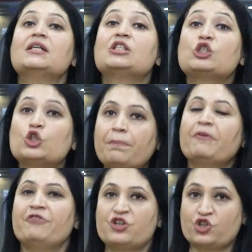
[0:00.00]

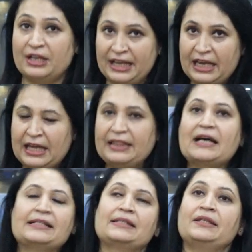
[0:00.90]
superficially.
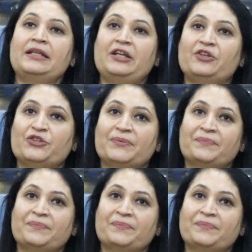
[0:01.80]
That's the need.